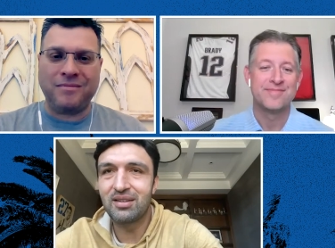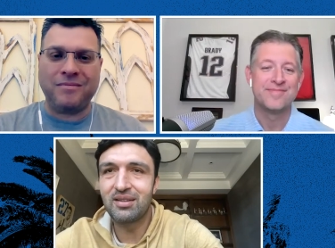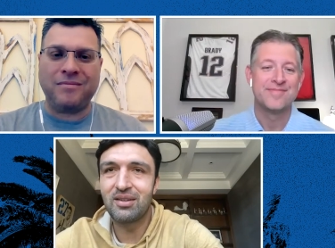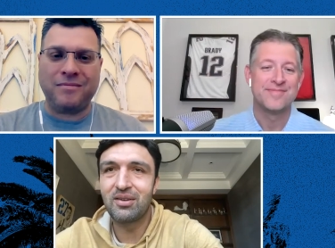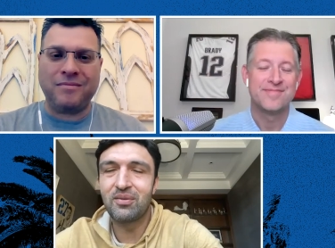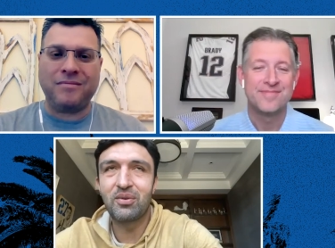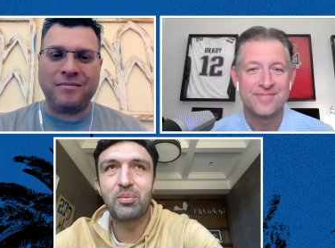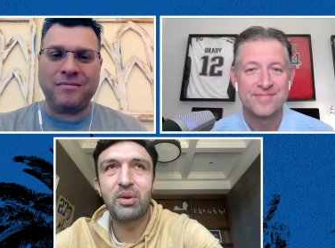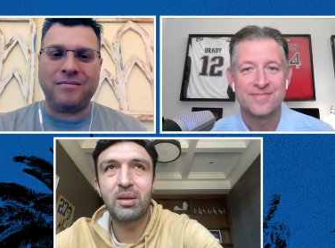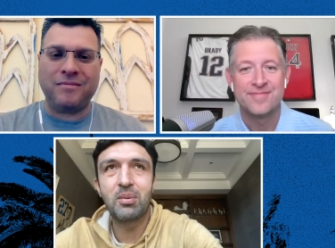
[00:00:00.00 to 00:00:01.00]
Speaker 1: and, you know, for
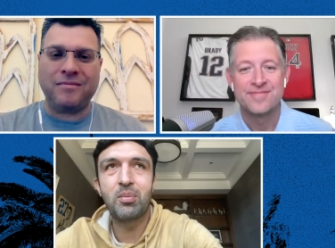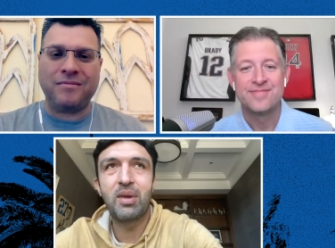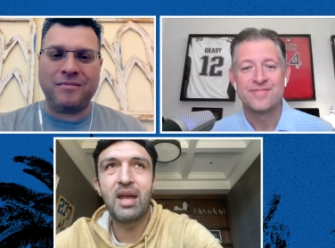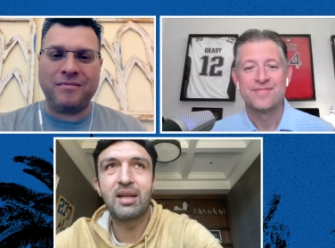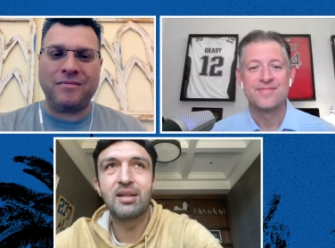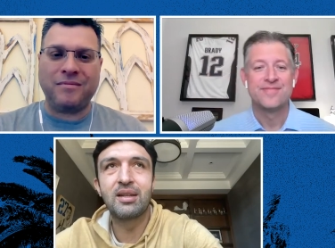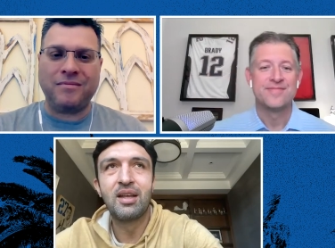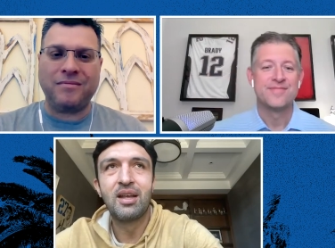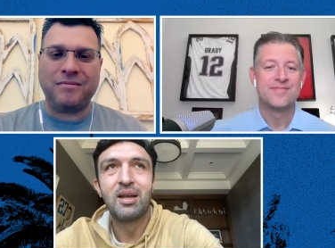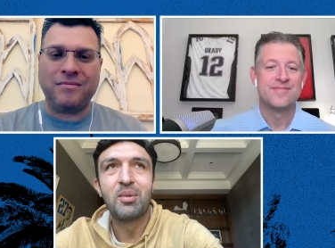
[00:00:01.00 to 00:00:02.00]
bringing me back and
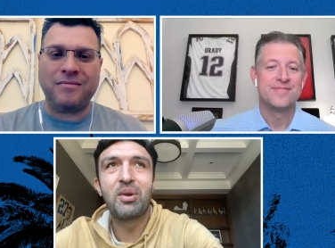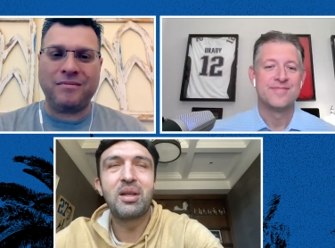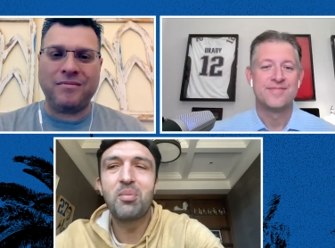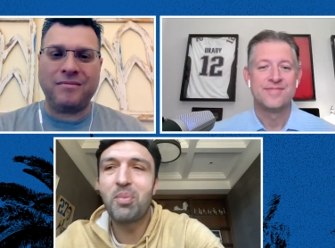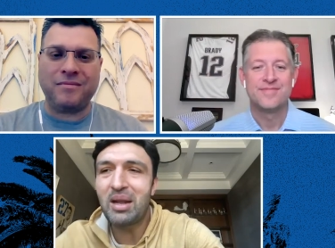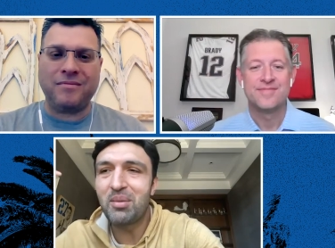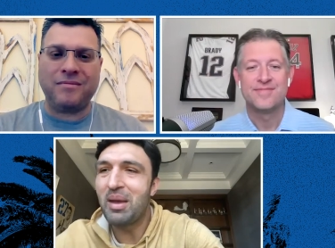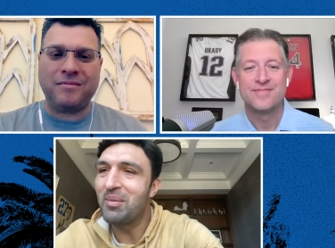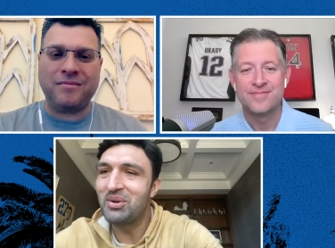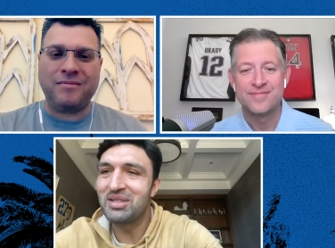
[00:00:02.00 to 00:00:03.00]
bringing back the
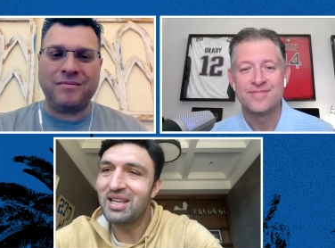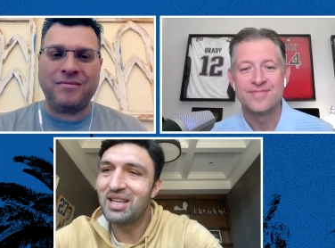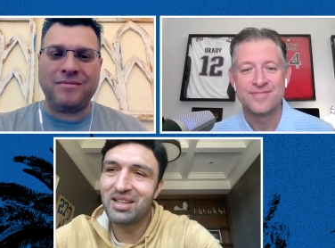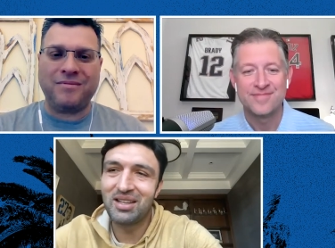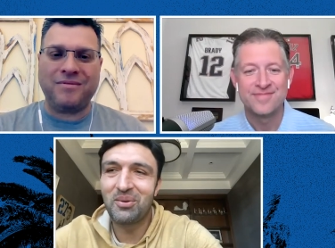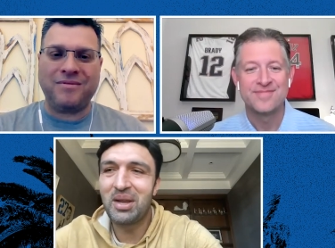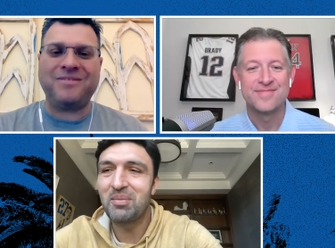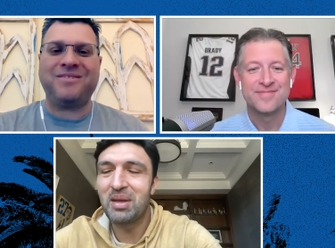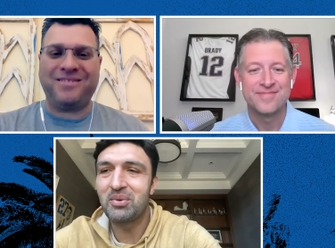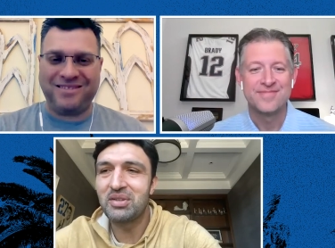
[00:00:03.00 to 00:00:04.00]
memories, actually, great
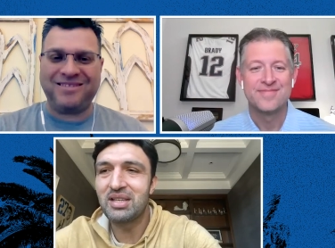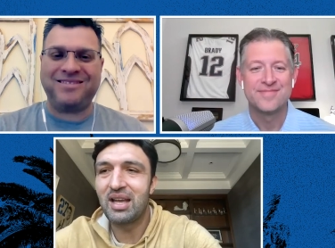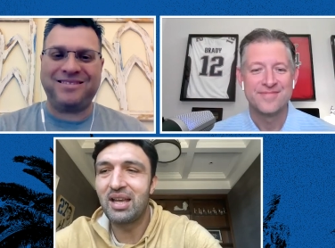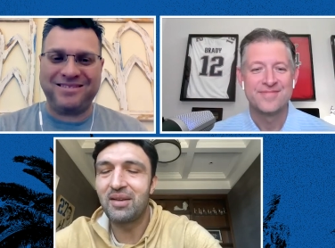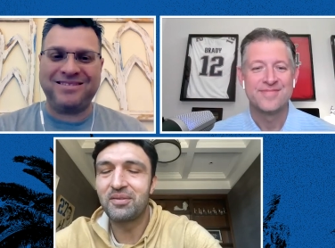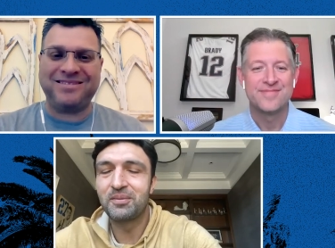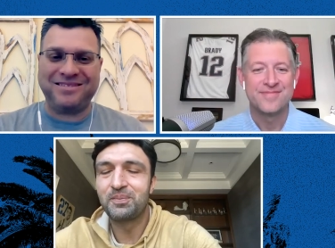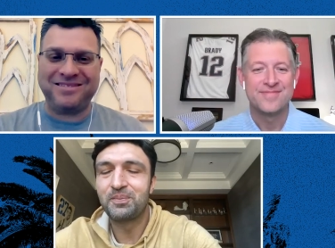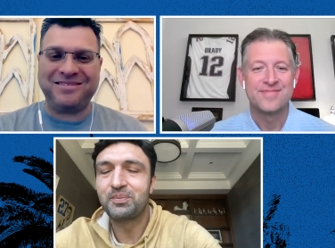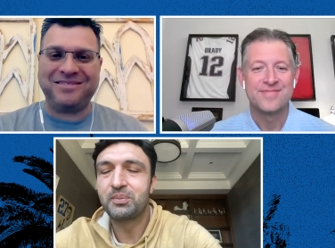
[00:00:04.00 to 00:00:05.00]
memories I have.
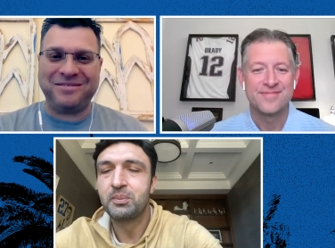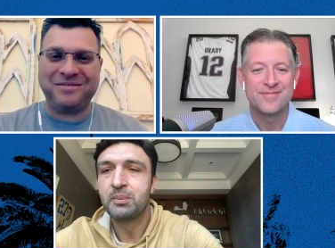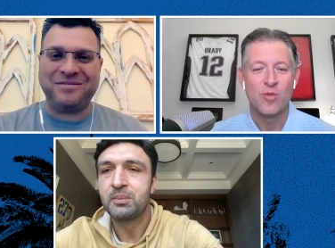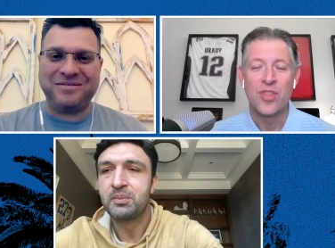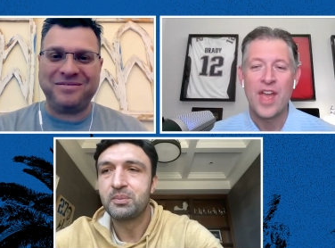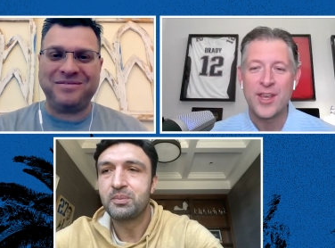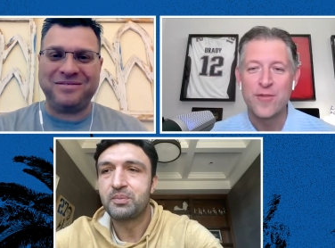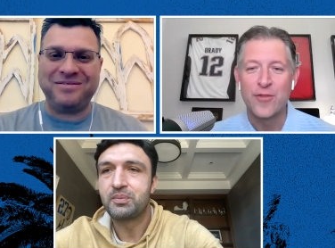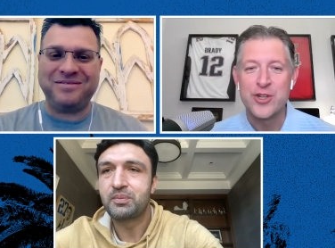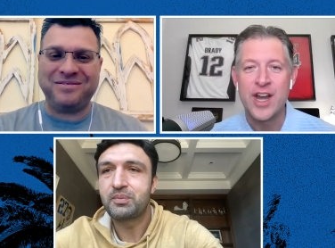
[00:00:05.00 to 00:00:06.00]
Well, thank
Speaker 2: you
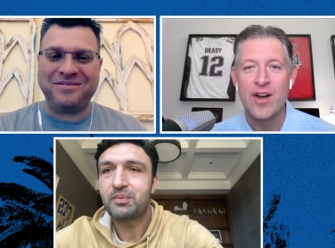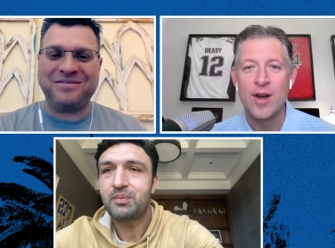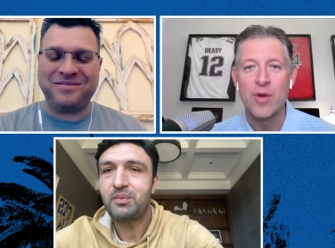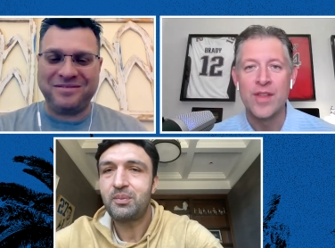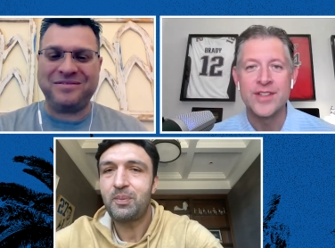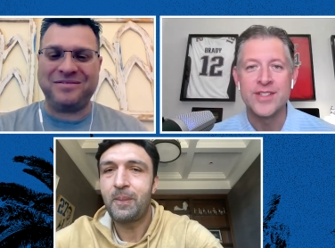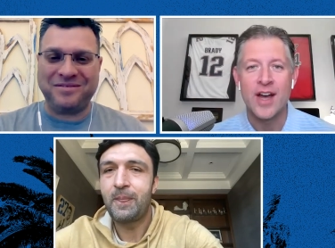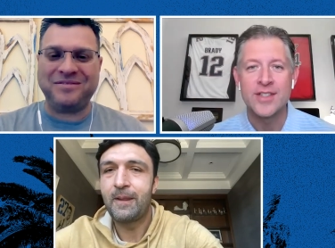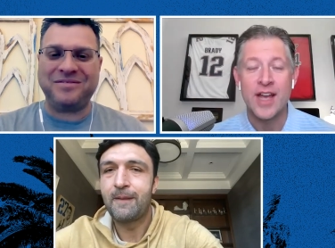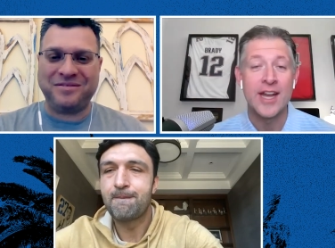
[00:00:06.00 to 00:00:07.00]
for sharing them with us,
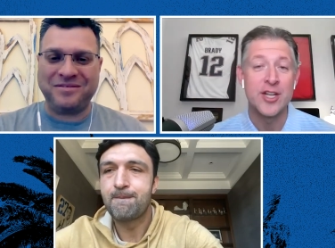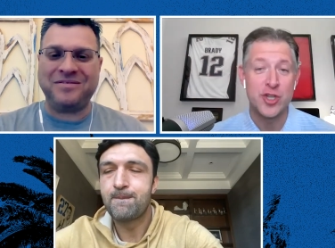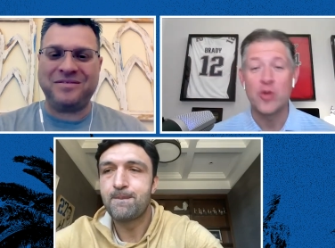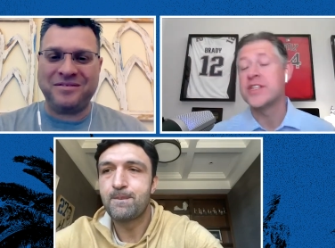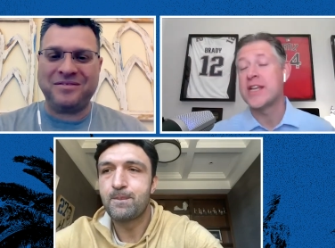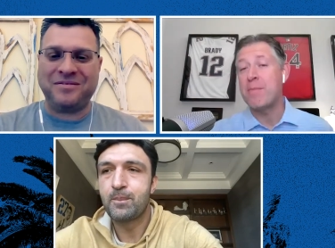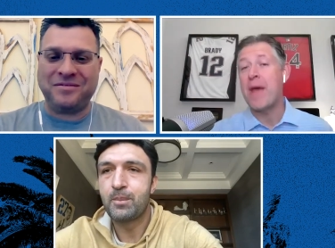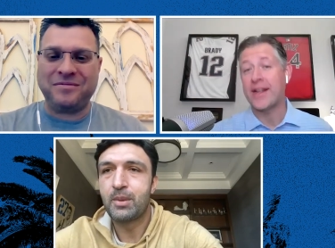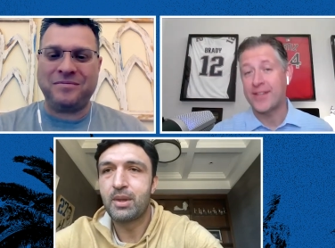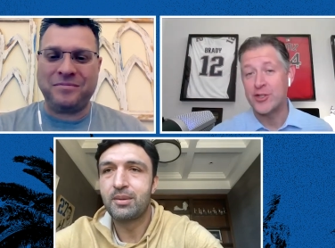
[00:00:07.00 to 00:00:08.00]
Zaza. And it shows the
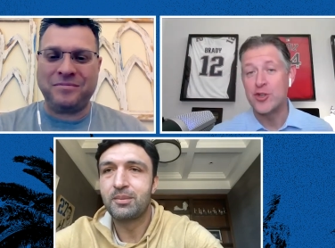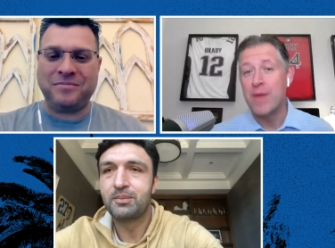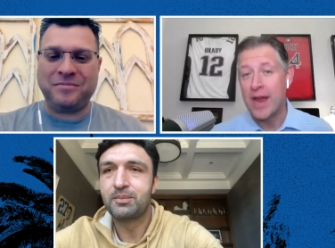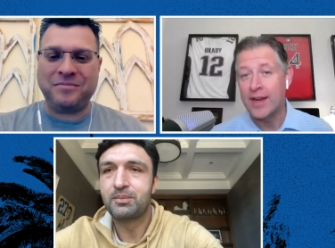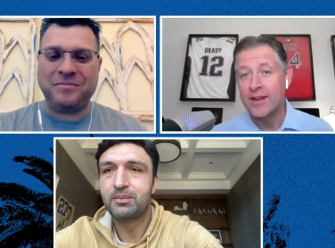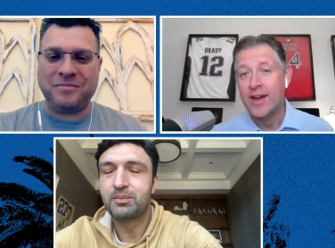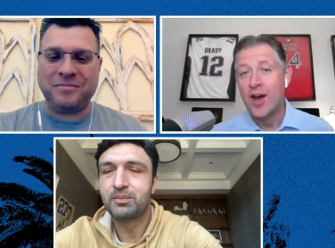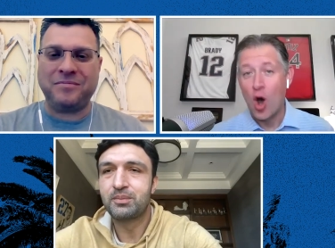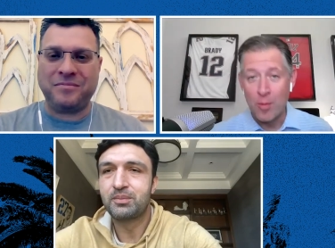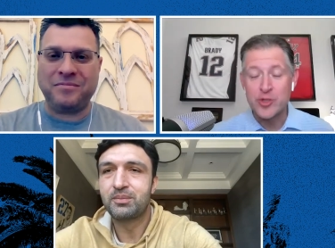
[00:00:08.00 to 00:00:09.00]
impact that you made
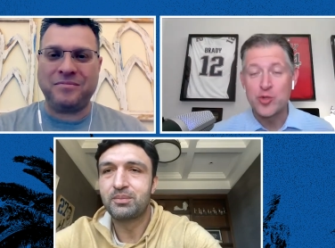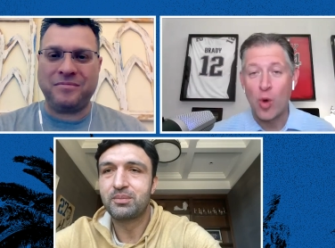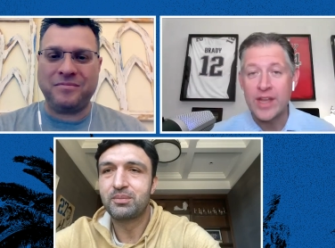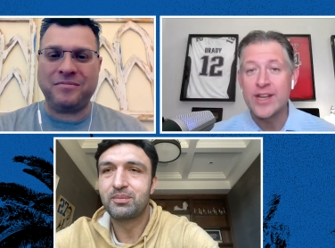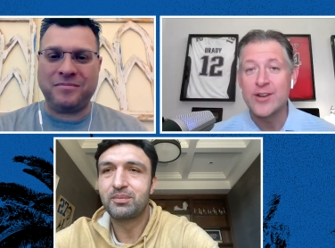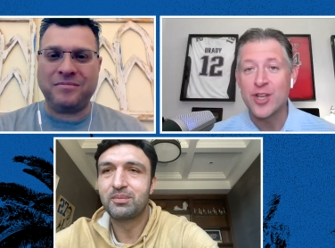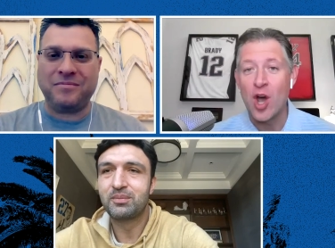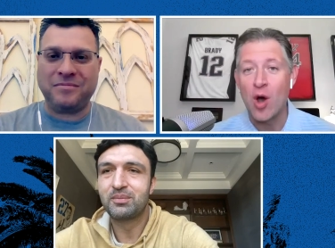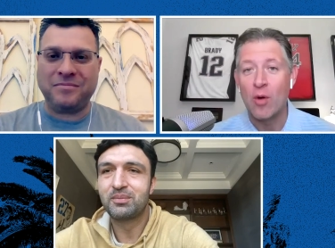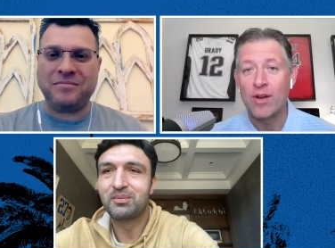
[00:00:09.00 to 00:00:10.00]
almost twenty years
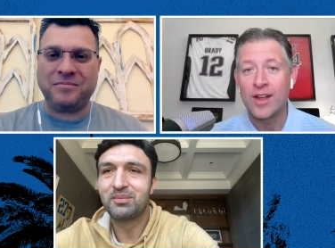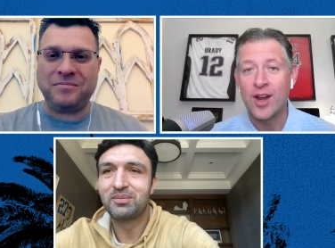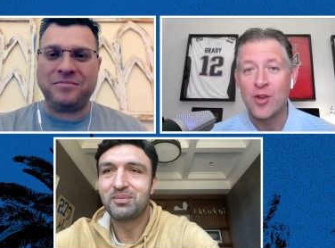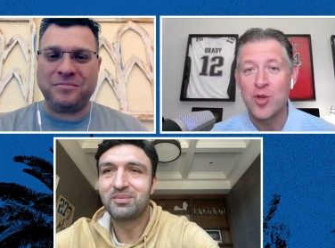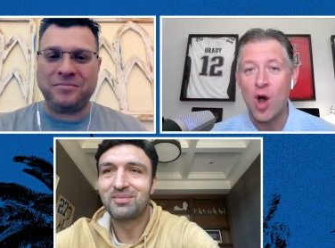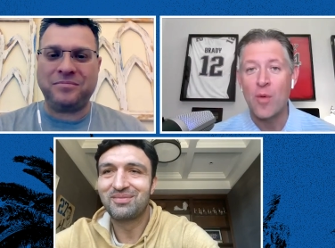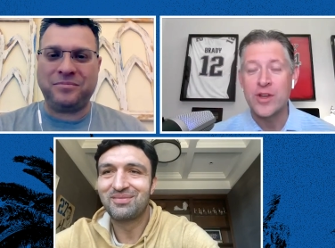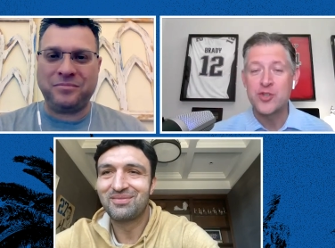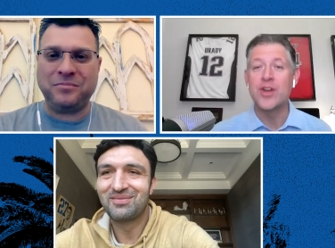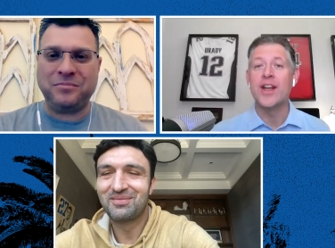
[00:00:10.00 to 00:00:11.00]
ago. You know, you
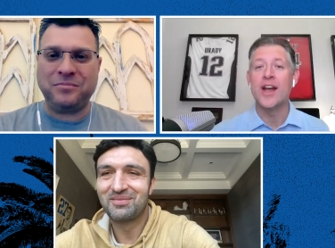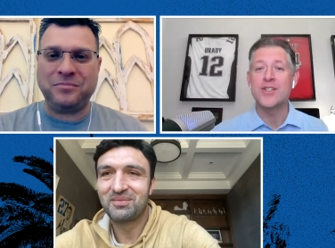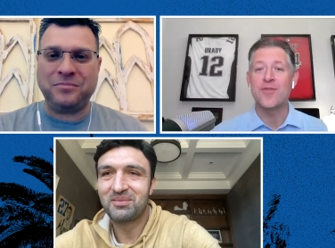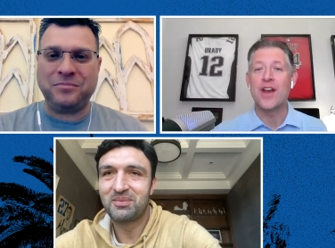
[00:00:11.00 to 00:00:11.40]
always treated us